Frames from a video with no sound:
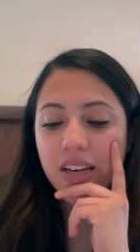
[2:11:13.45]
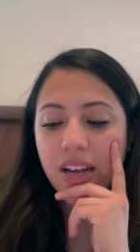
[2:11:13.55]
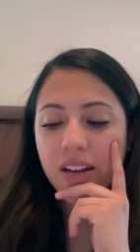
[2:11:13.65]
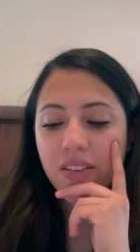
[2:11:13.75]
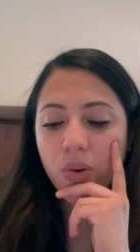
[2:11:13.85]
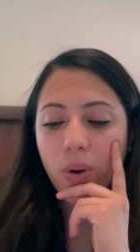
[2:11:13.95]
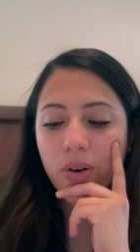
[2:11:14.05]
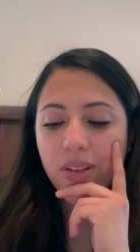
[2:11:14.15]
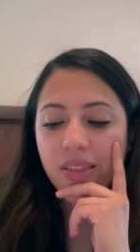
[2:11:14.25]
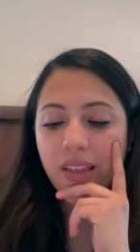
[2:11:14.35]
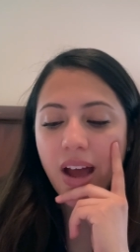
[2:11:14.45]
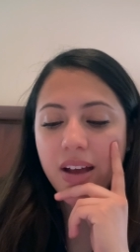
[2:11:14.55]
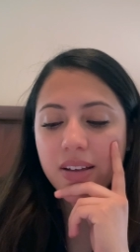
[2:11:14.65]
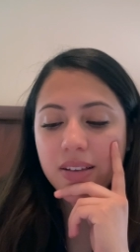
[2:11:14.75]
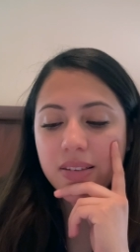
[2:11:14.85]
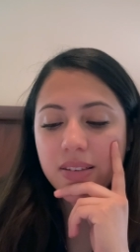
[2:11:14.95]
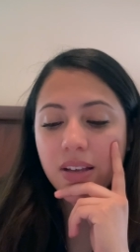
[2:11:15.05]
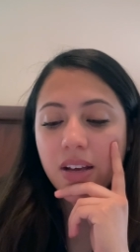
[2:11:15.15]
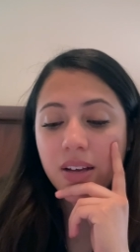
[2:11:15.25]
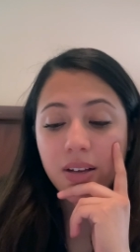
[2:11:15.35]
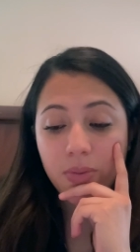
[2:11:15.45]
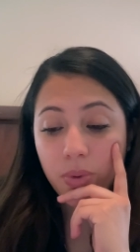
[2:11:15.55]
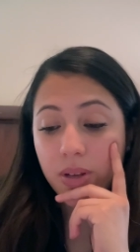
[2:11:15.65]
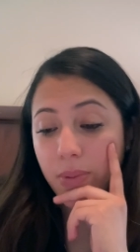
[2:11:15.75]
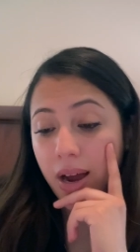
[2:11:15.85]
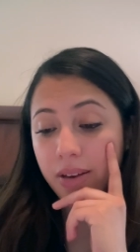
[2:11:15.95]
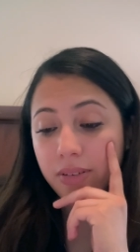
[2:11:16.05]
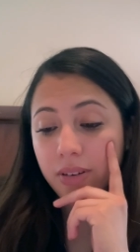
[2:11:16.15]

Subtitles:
Anything greater than that is really bad.